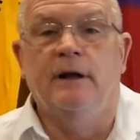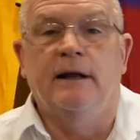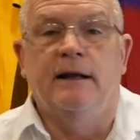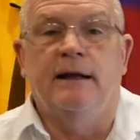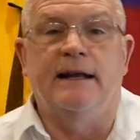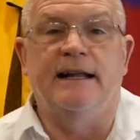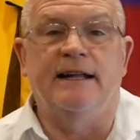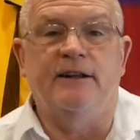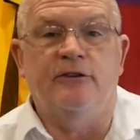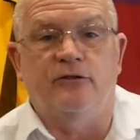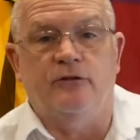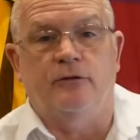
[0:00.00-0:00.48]

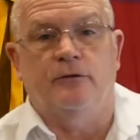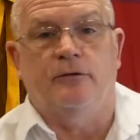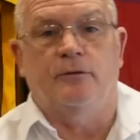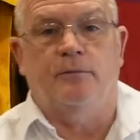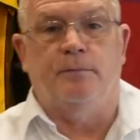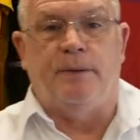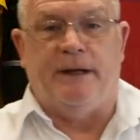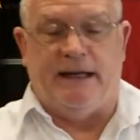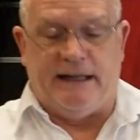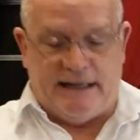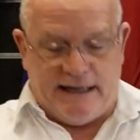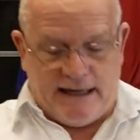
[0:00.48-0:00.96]
let's
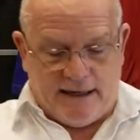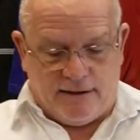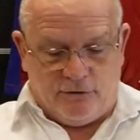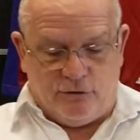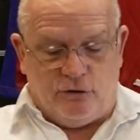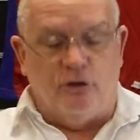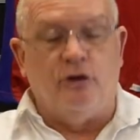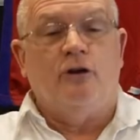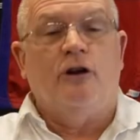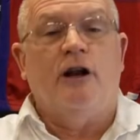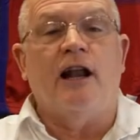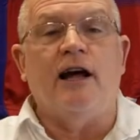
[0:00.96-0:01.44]
pick it out.
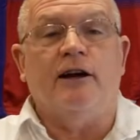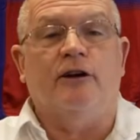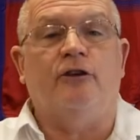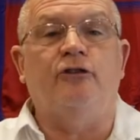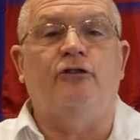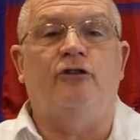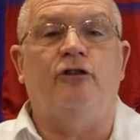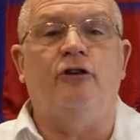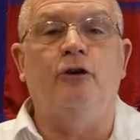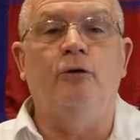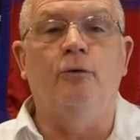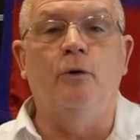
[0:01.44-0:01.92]
Good luck
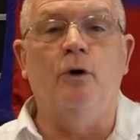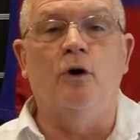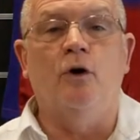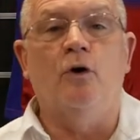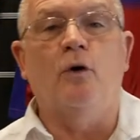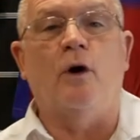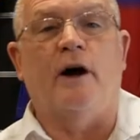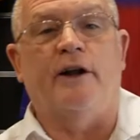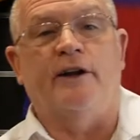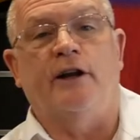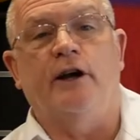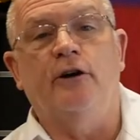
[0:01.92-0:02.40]
to you
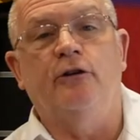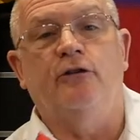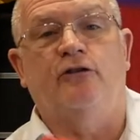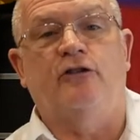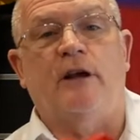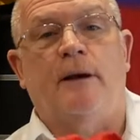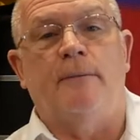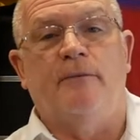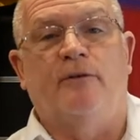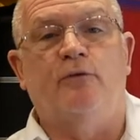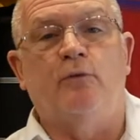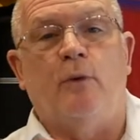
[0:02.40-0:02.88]
all. I know
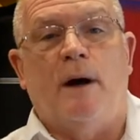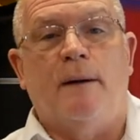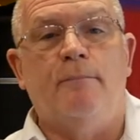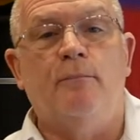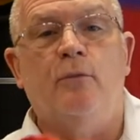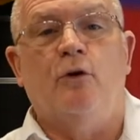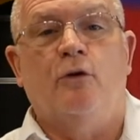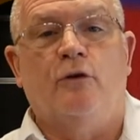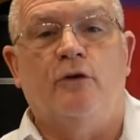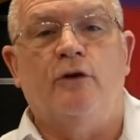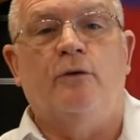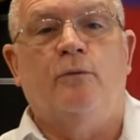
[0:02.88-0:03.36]
some have won
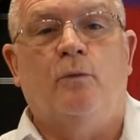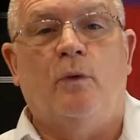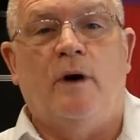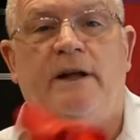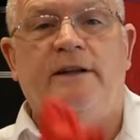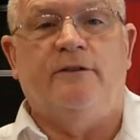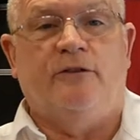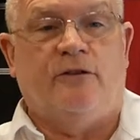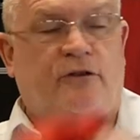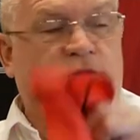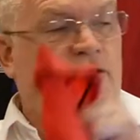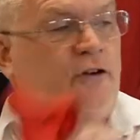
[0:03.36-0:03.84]
more than
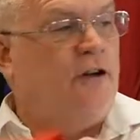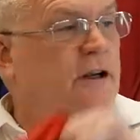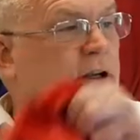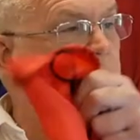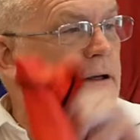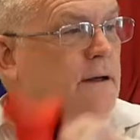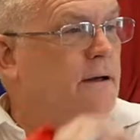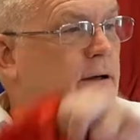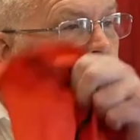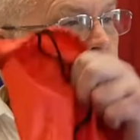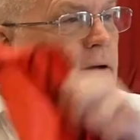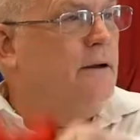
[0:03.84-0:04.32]
once,
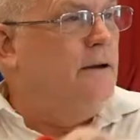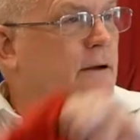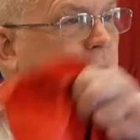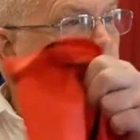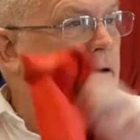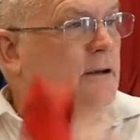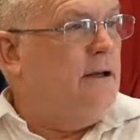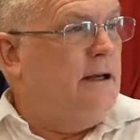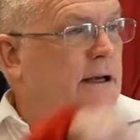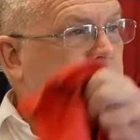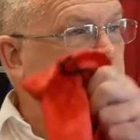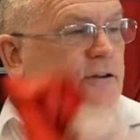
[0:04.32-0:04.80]

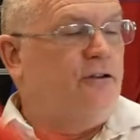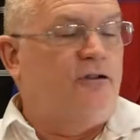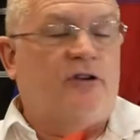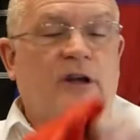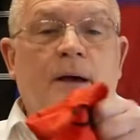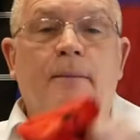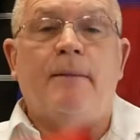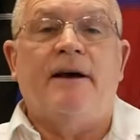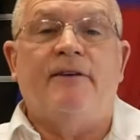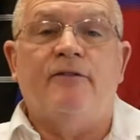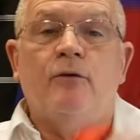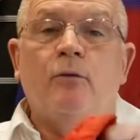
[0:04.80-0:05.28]
and
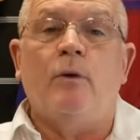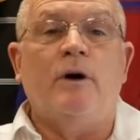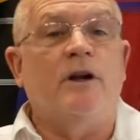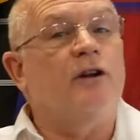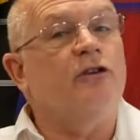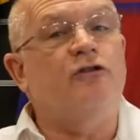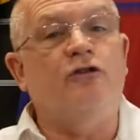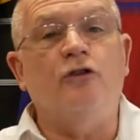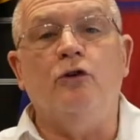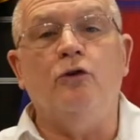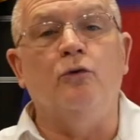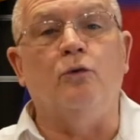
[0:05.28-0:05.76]
some haven't won
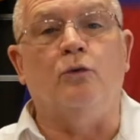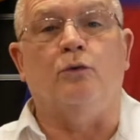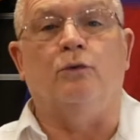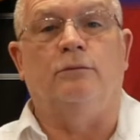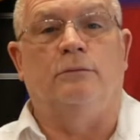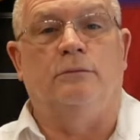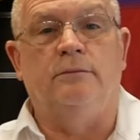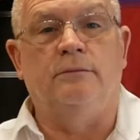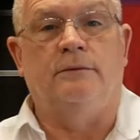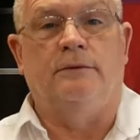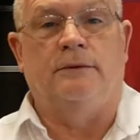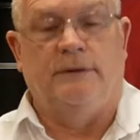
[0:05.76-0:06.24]
at all.
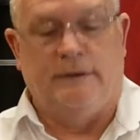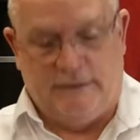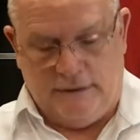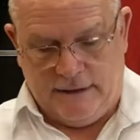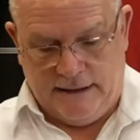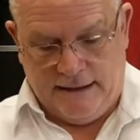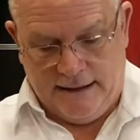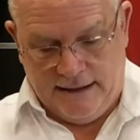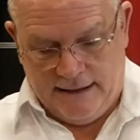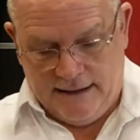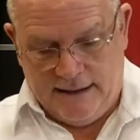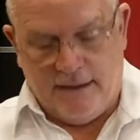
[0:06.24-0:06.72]

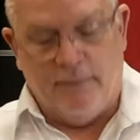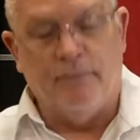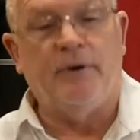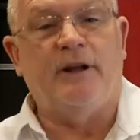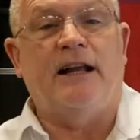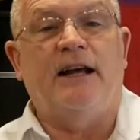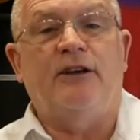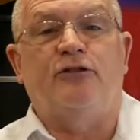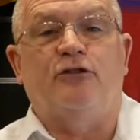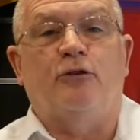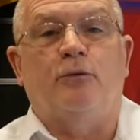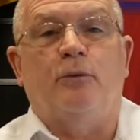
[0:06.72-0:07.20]
But
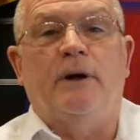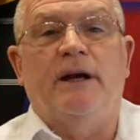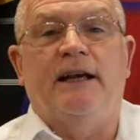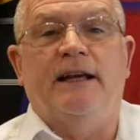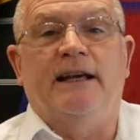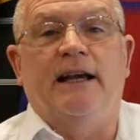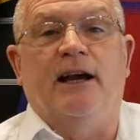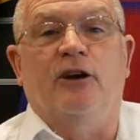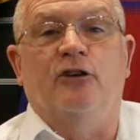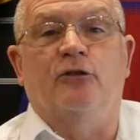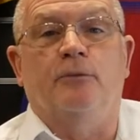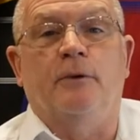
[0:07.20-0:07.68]
that's the way
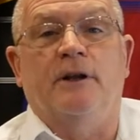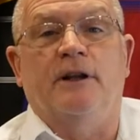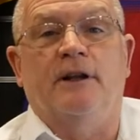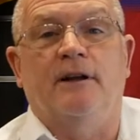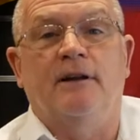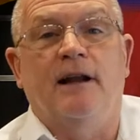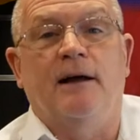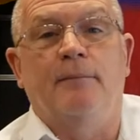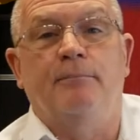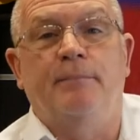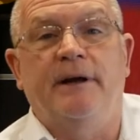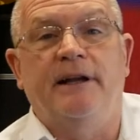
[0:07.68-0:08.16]
it goes. The
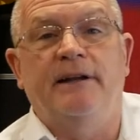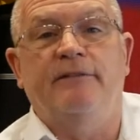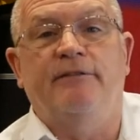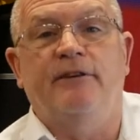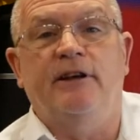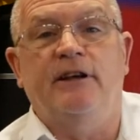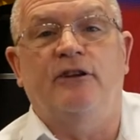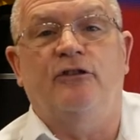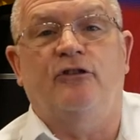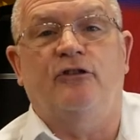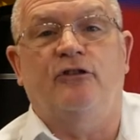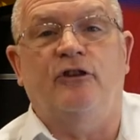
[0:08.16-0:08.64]
club
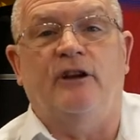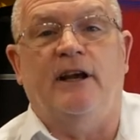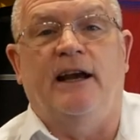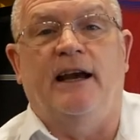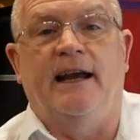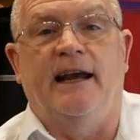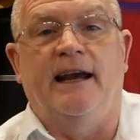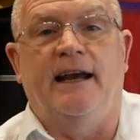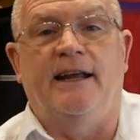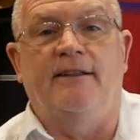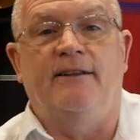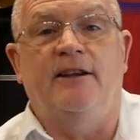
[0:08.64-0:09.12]
benefits,
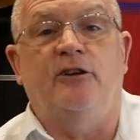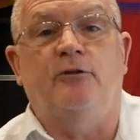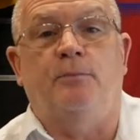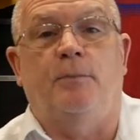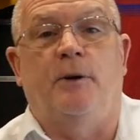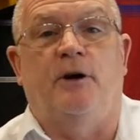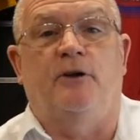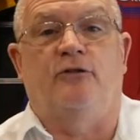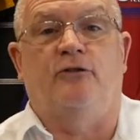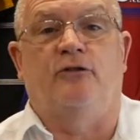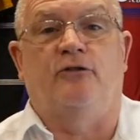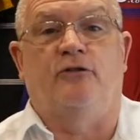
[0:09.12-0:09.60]
and this
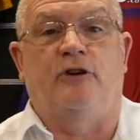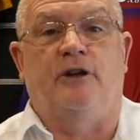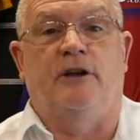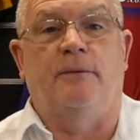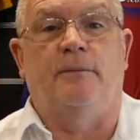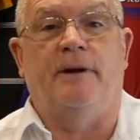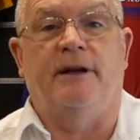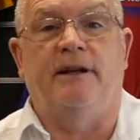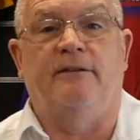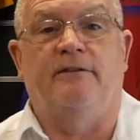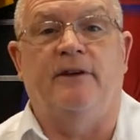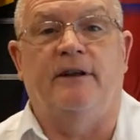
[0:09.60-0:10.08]
person's going to
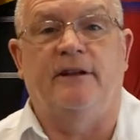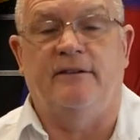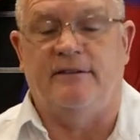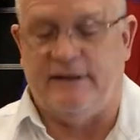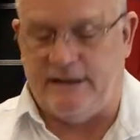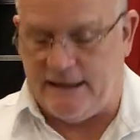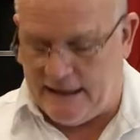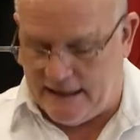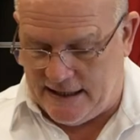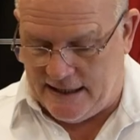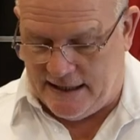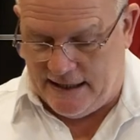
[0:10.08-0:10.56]
benefit
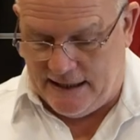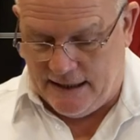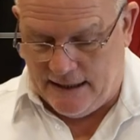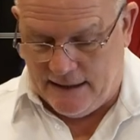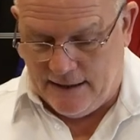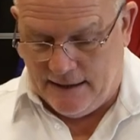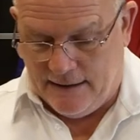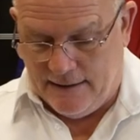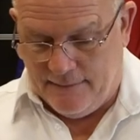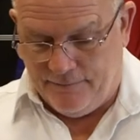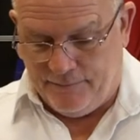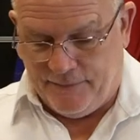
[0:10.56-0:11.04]
today.
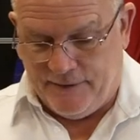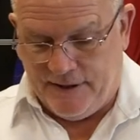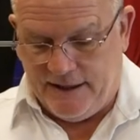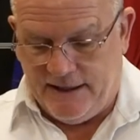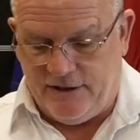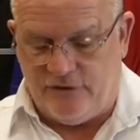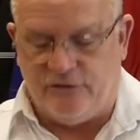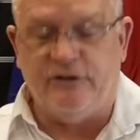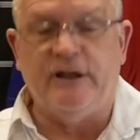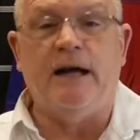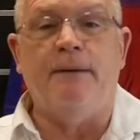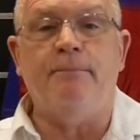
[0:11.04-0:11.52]

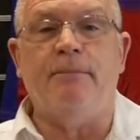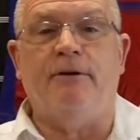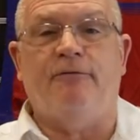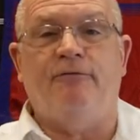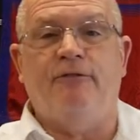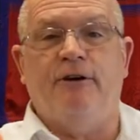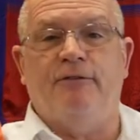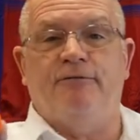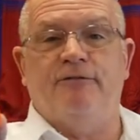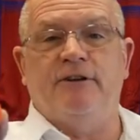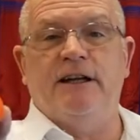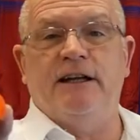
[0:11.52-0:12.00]
It's number
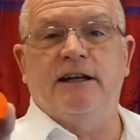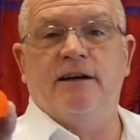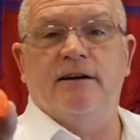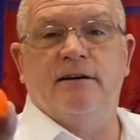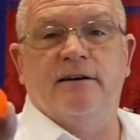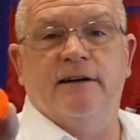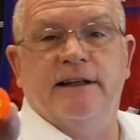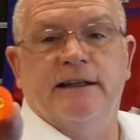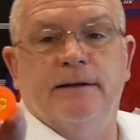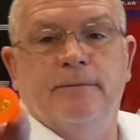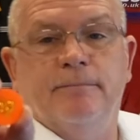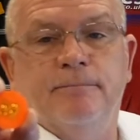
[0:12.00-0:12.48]

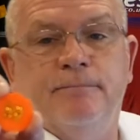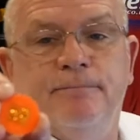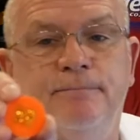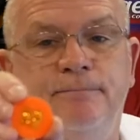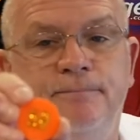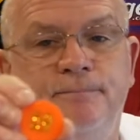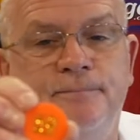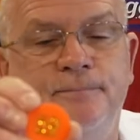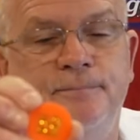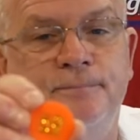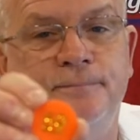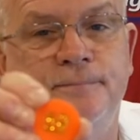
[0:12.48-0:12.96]
59.
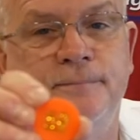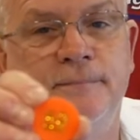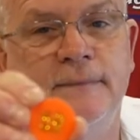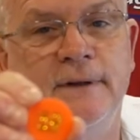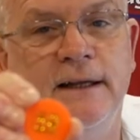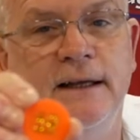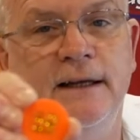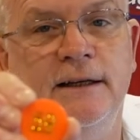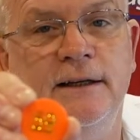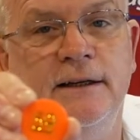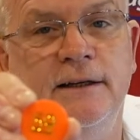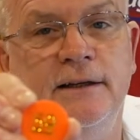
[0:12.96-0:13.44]

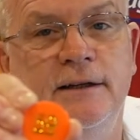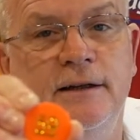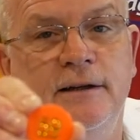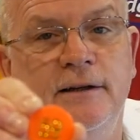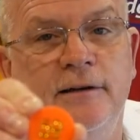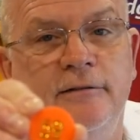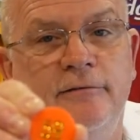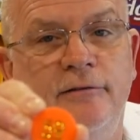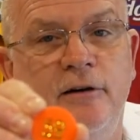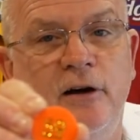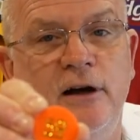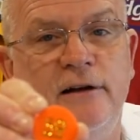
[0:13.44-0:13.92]

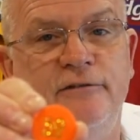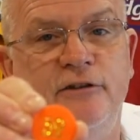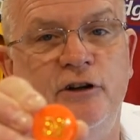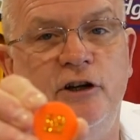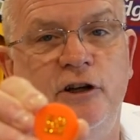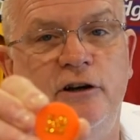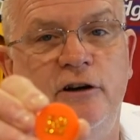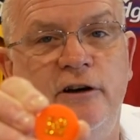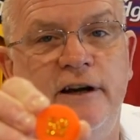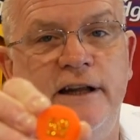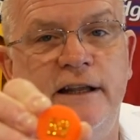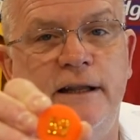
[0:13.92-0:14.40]
5 and
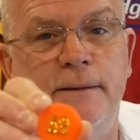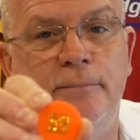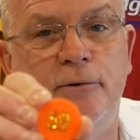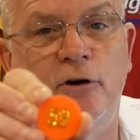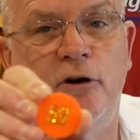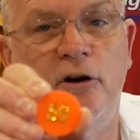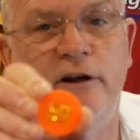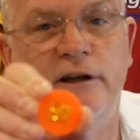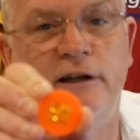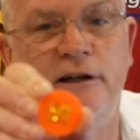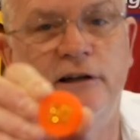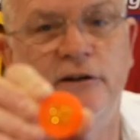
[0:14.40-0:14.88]
9, the
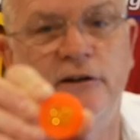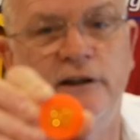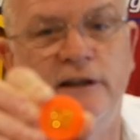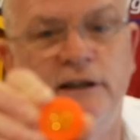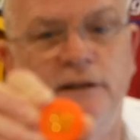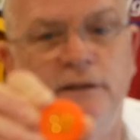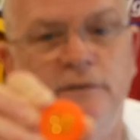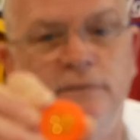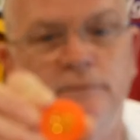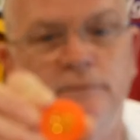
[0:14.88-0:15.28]
Brighton line.